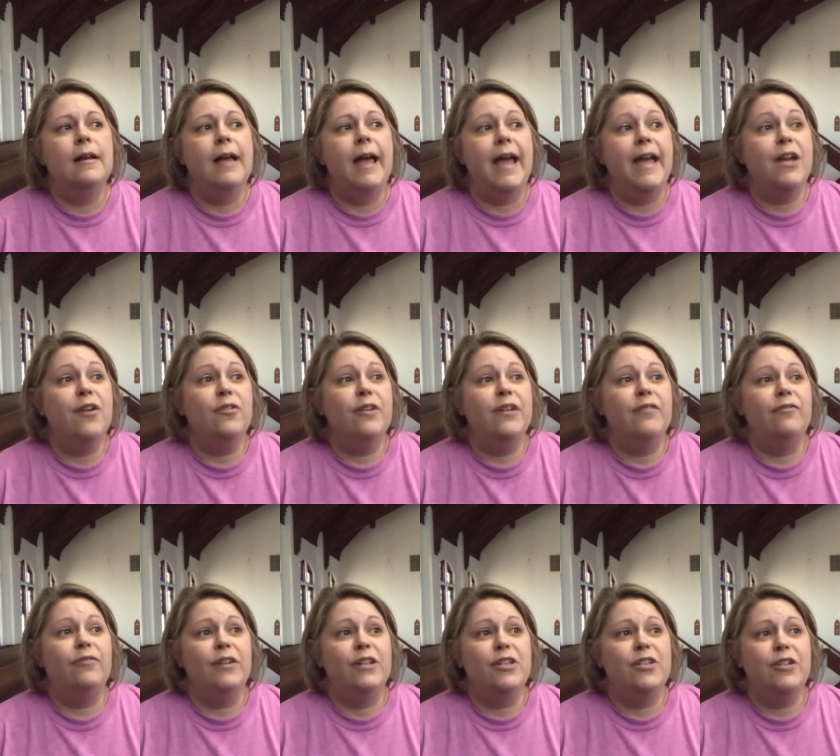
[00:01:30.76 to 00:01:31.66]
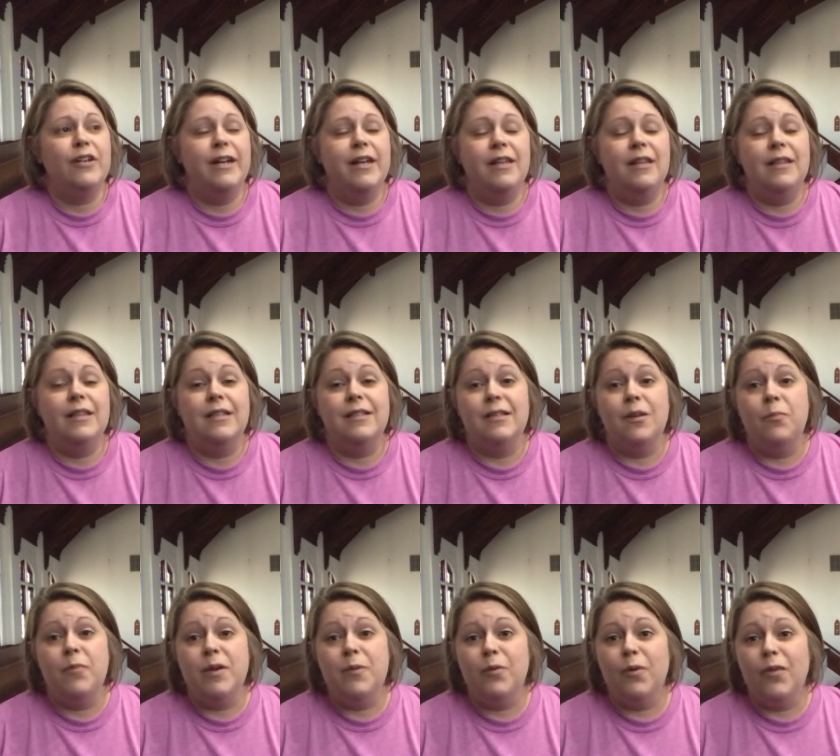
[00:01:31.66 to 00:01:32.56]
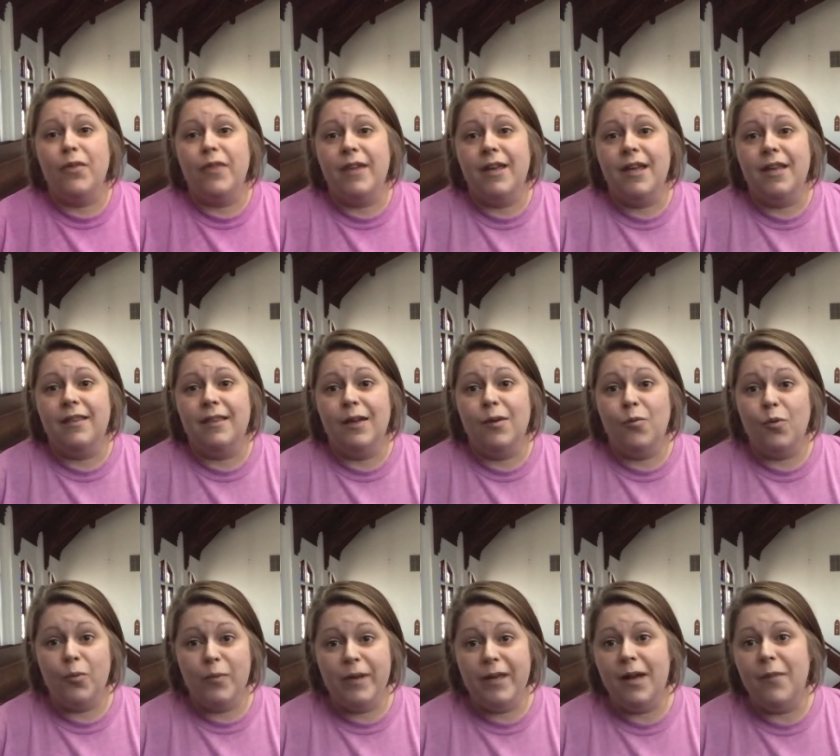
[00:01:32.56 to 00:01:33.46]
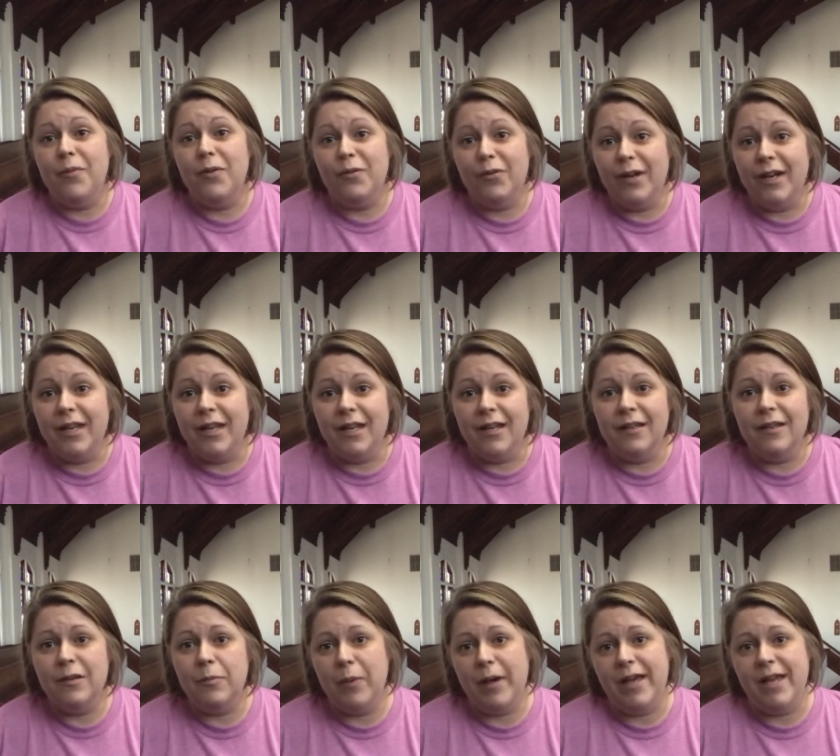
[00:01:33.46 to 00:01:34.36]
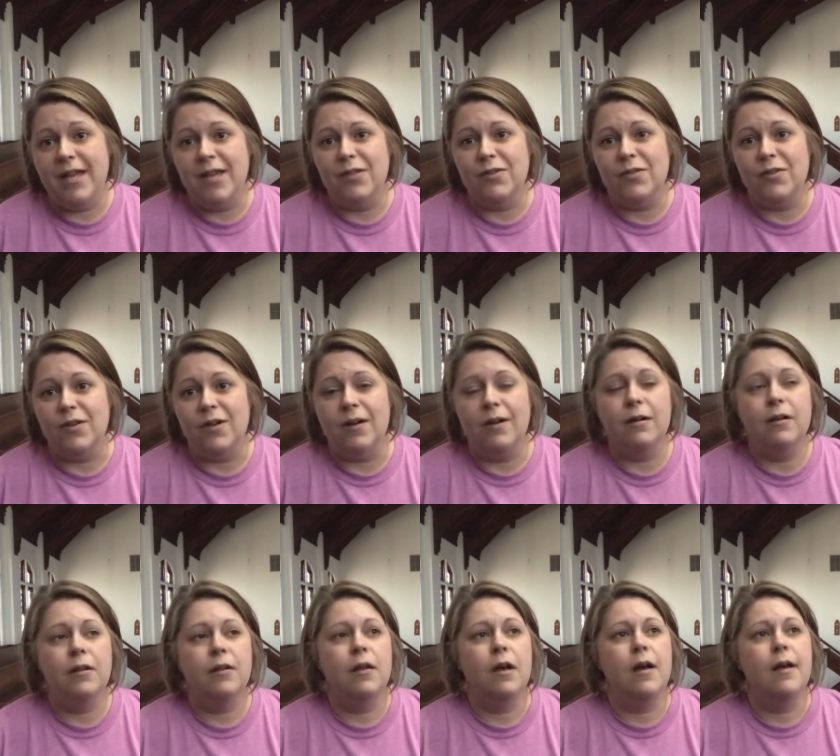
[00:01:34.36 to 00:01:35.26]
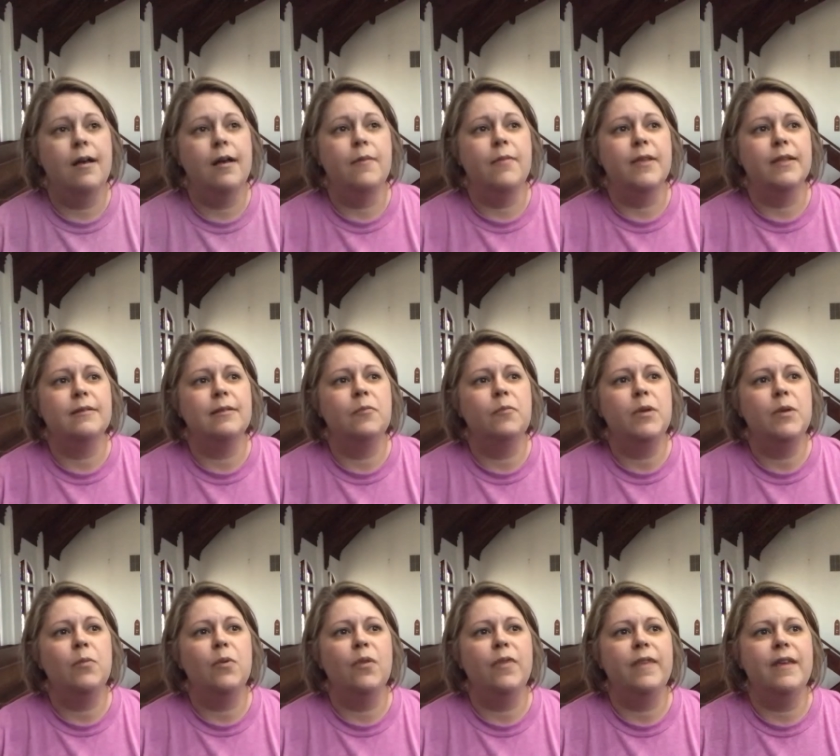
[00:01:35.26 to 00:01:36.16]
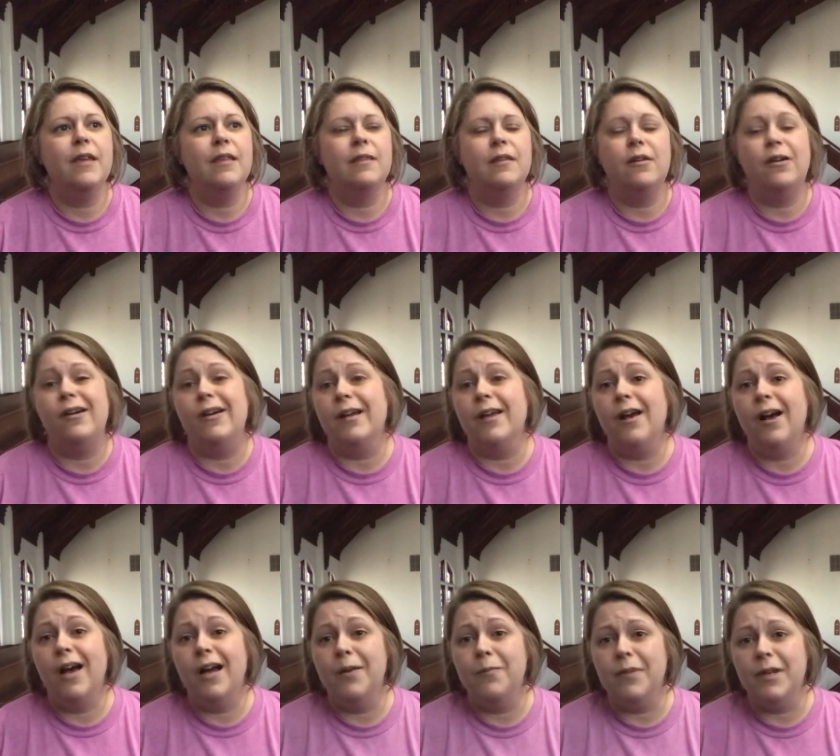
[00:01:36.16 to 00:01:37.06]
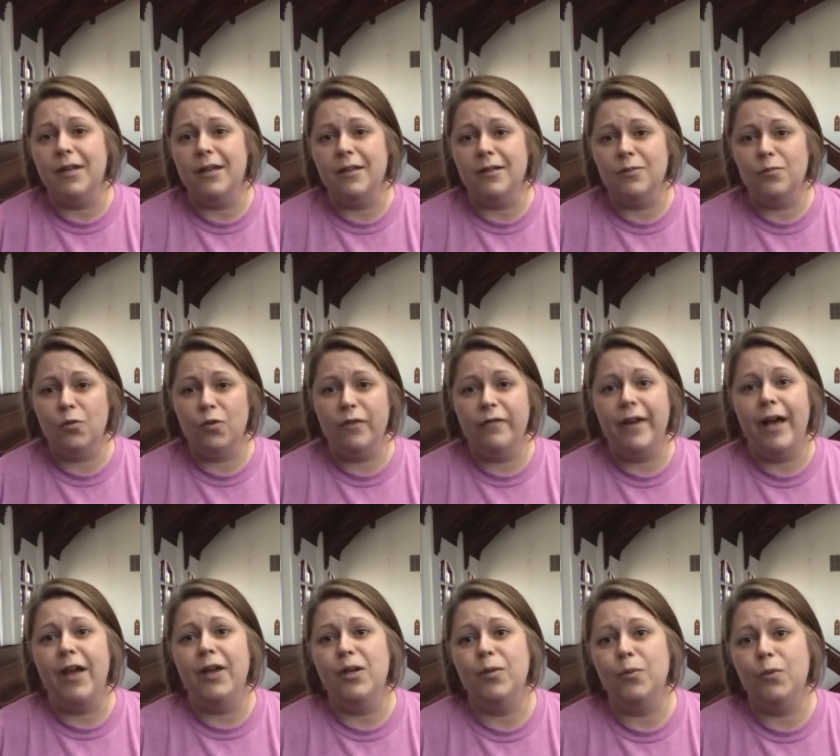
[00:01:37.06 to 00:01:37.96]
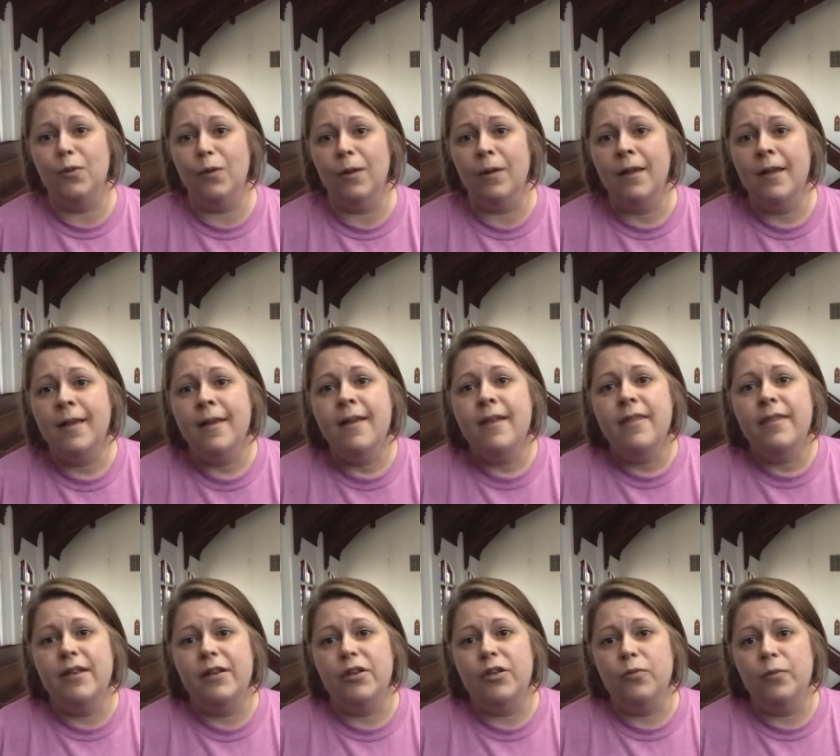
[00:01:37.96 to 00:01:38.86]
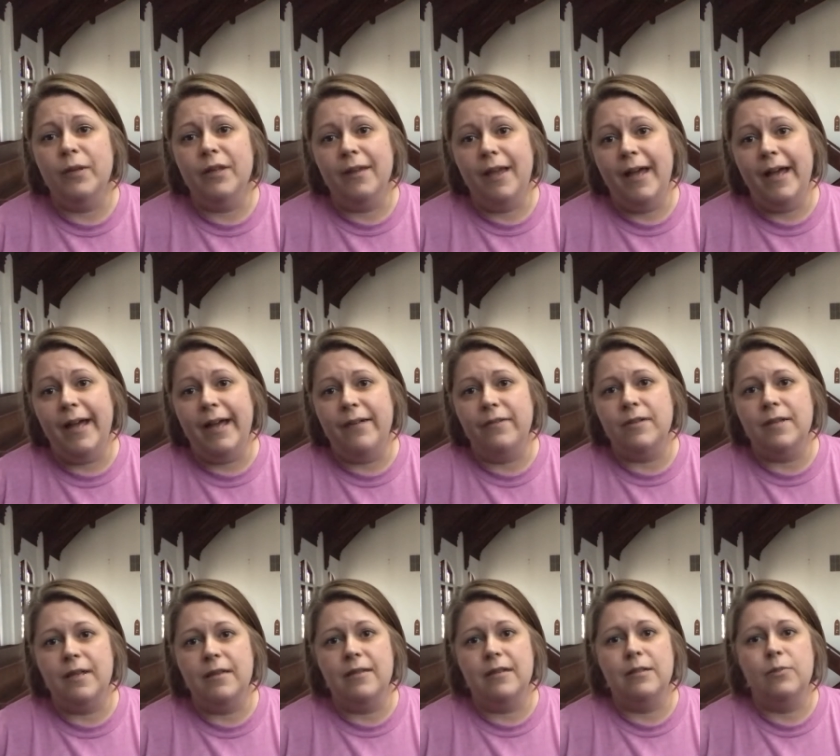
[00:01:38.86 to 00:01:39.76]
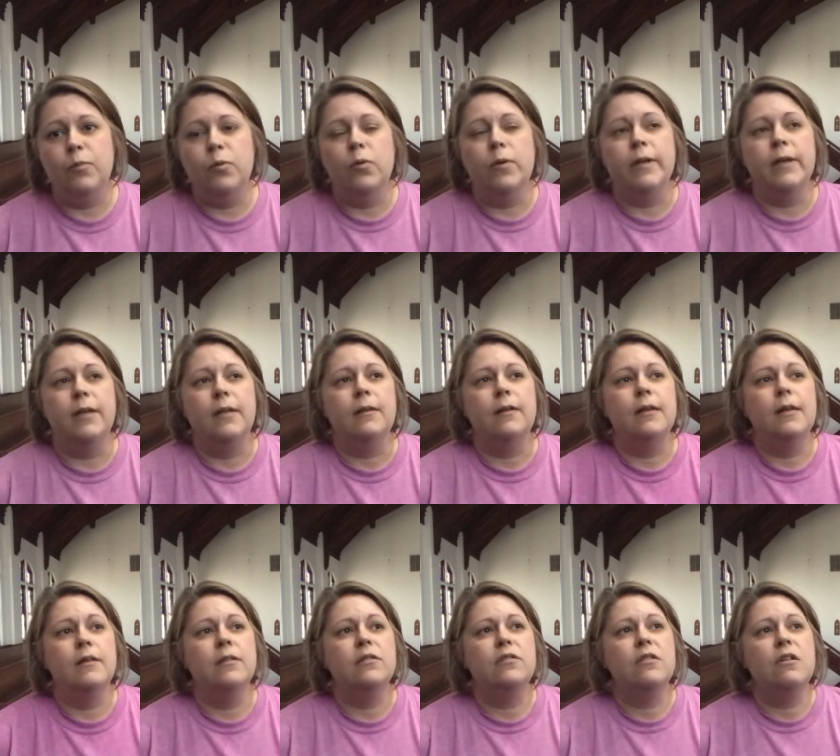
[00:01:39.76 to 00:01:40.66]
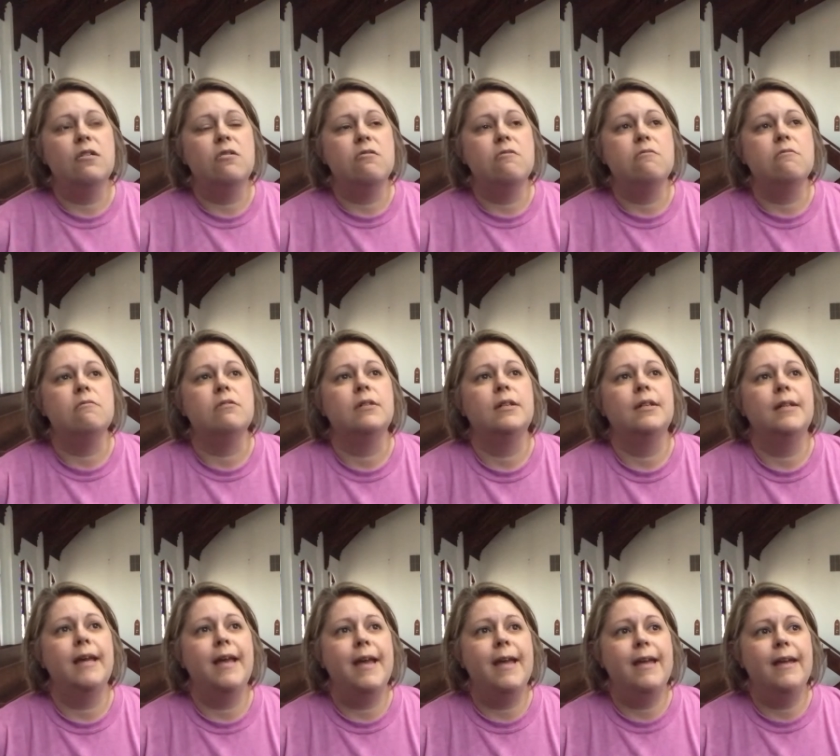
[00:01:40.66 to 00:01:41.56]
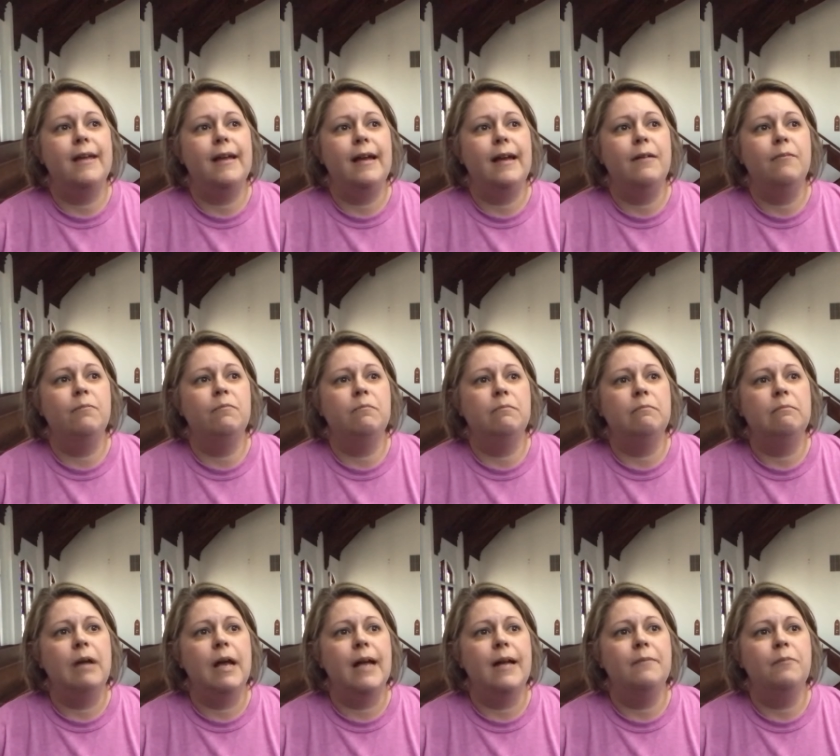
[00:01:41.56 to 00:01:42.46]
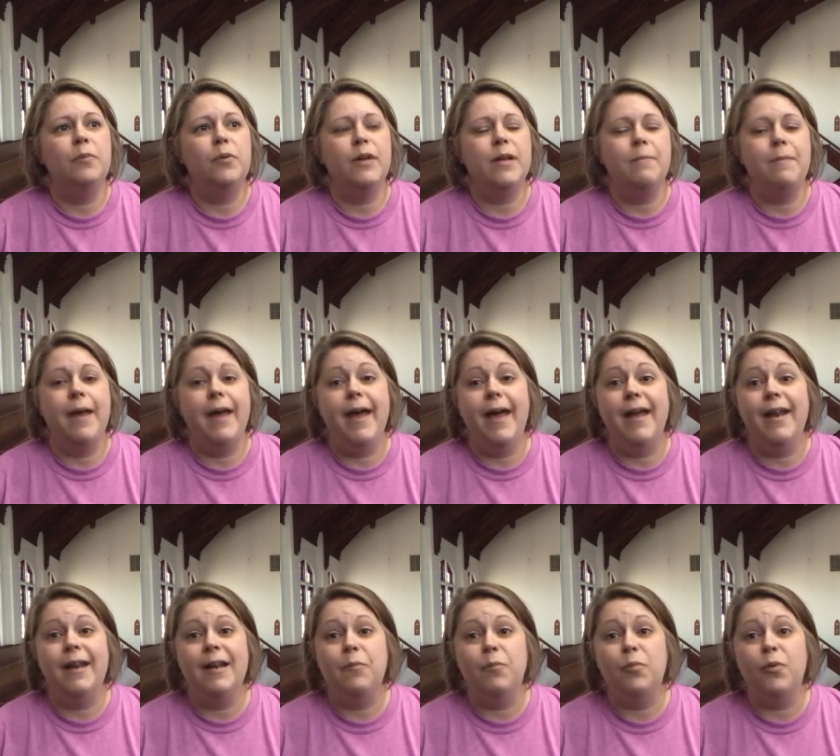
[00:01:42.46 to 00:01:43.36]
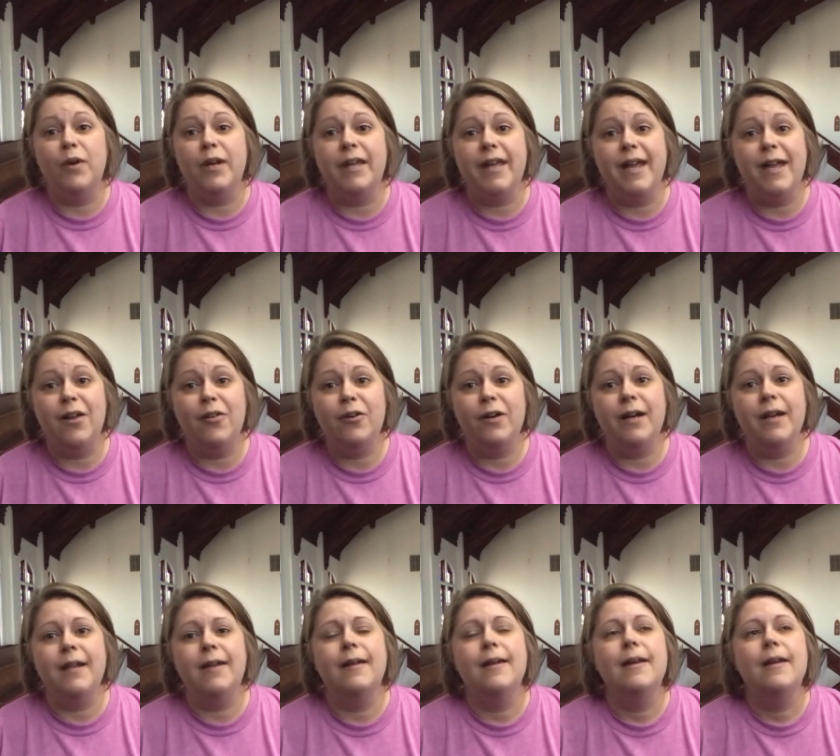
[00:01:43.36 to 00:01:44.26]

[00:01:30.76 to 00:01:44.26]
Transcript: angry and frustrated that some people think that we'll be up and running by Easter, um, that some people think that our economy is more valuable than human lives at this point. And so today I'm, I'm pretty mad and I'm pretty angry